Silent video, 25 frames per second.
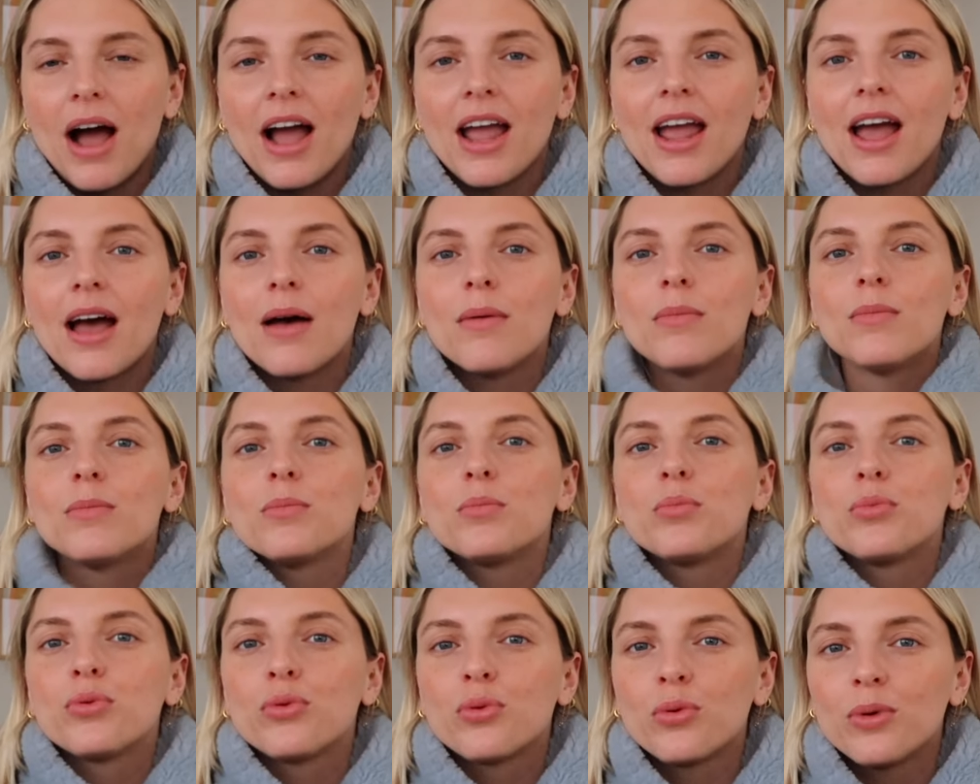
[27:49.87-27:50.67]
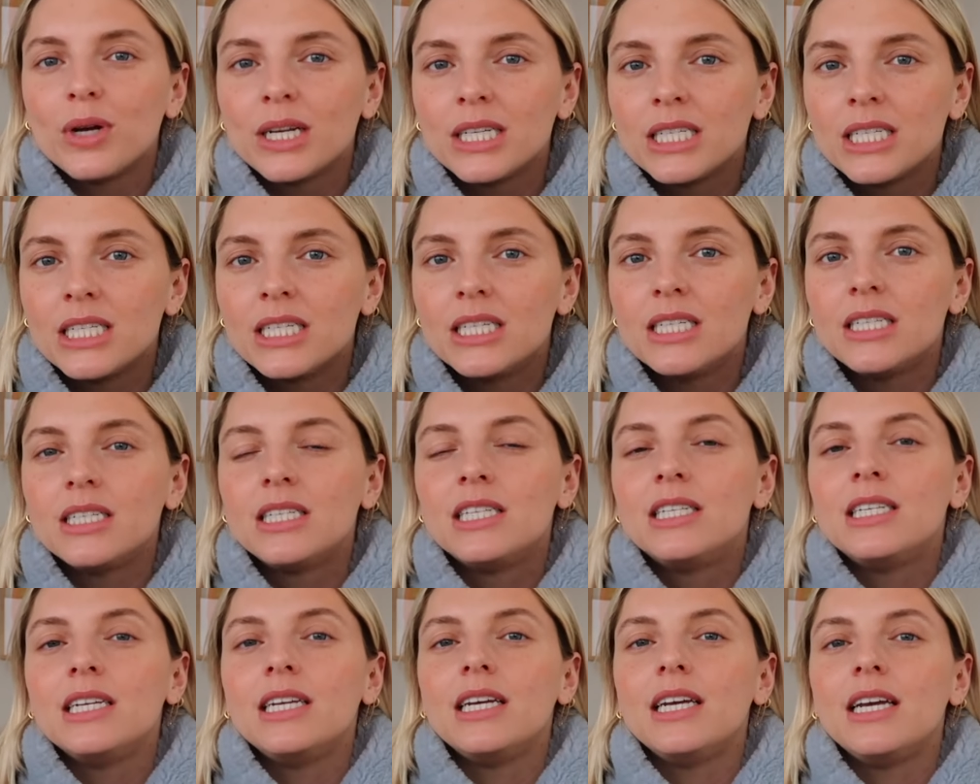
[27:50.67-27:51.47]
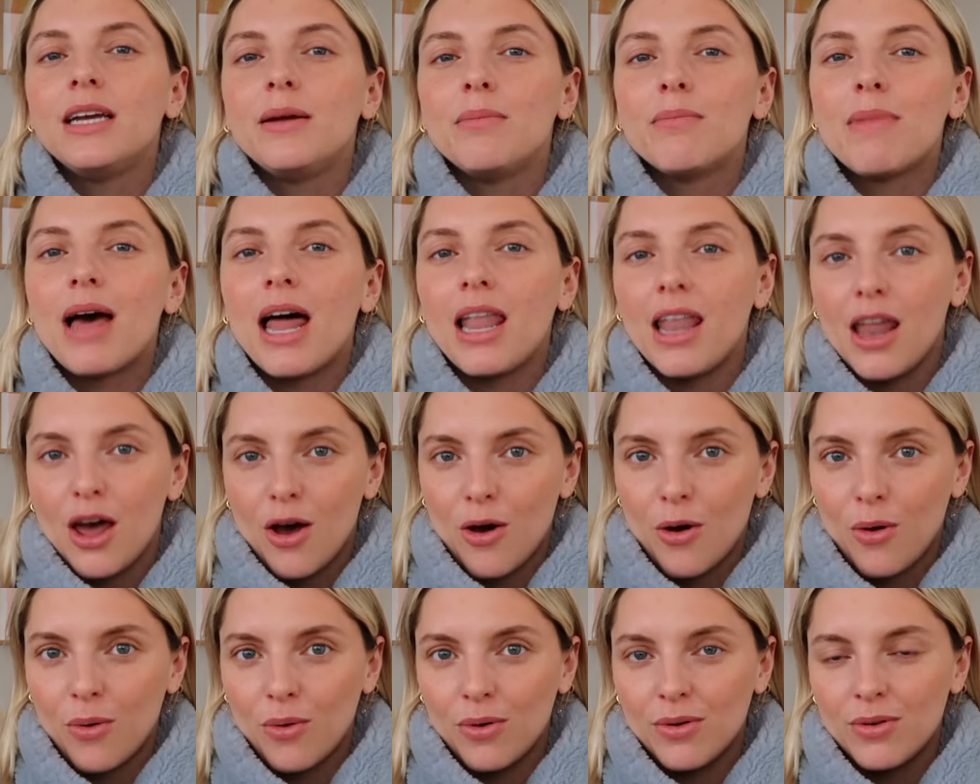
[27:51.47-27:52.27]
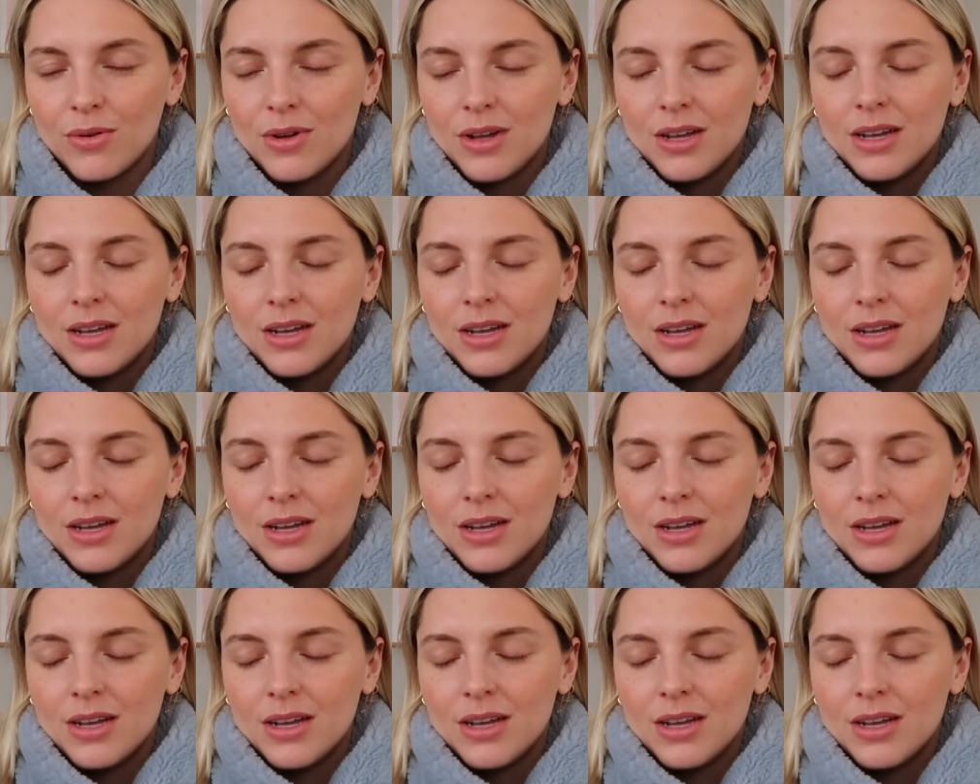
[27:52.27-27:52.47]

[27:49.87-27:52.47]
I am pretty mellow.